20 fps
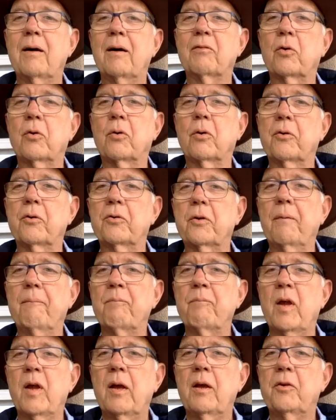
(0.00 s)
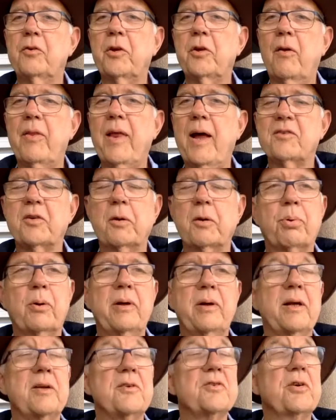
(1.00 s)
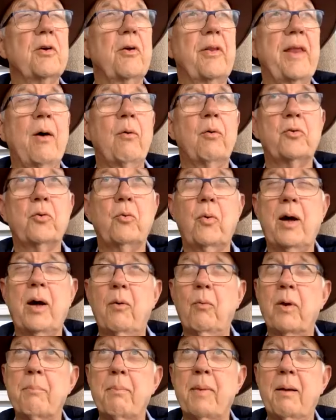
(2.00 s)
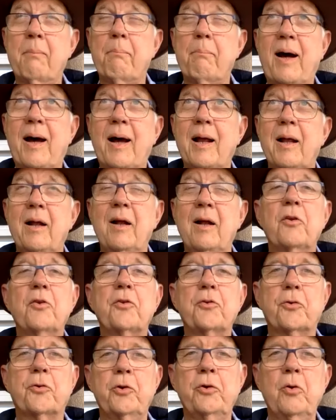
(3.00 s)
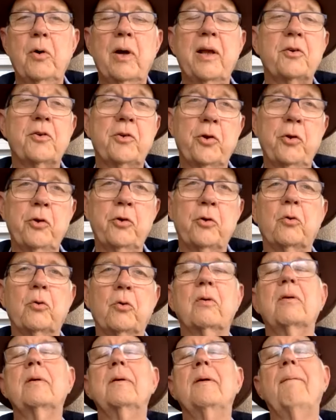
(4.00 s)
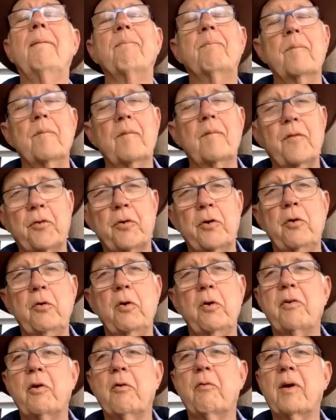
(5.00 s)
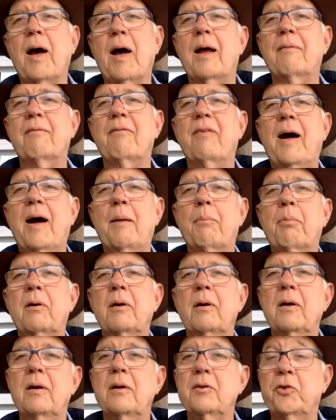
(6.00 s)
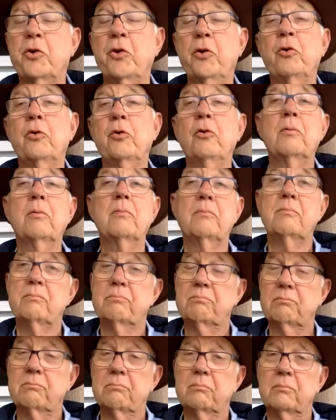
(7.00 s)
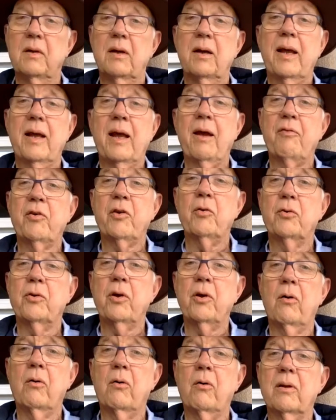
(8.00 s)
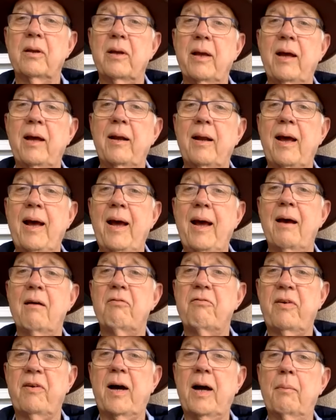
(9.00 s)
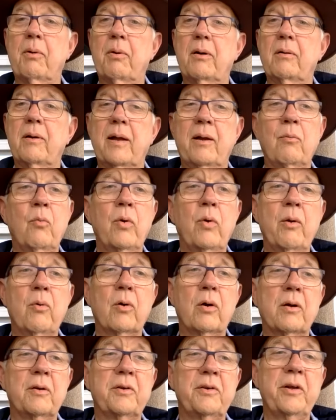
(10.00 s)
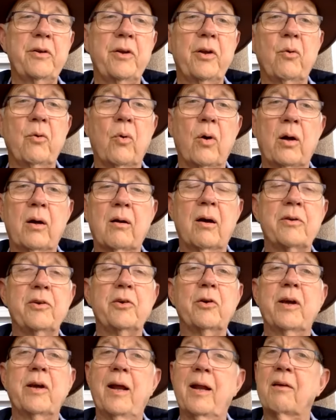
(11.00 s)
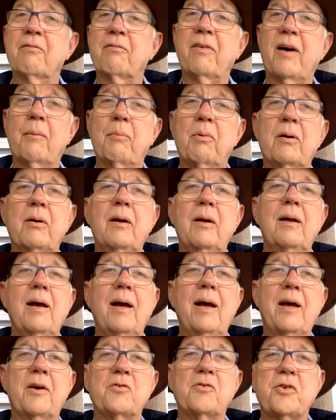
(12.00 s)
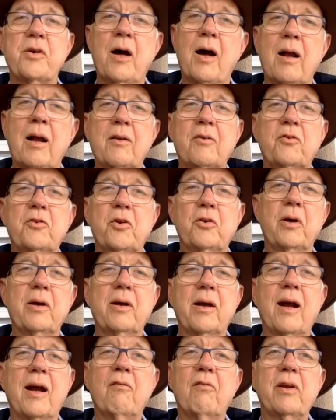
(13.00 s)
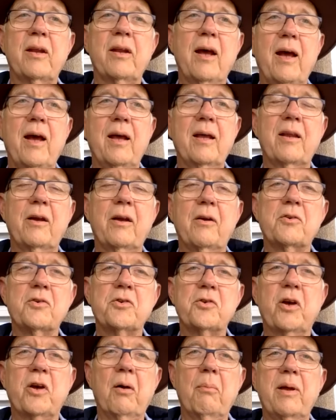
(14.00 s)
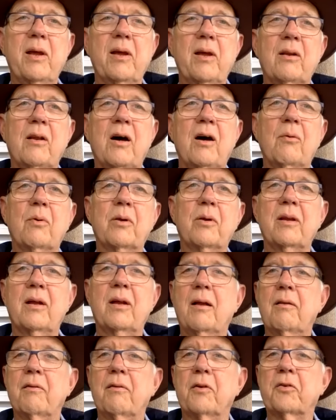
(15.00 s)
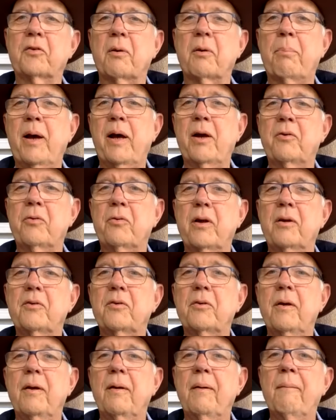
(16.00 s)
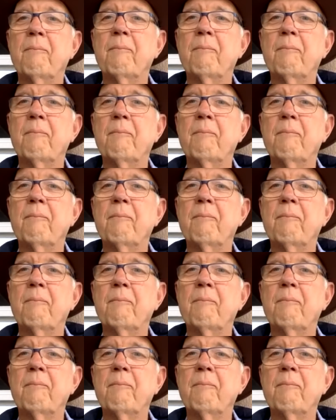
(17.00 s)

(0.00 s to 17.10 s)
of course. So that's a bridge. So that was what we meant by through and to. Through if you've got fiber, to if you don't yet have fiber. And we will continue to work on you getting fiber, as John is doing every day there at Shelby, along with all his compatriots.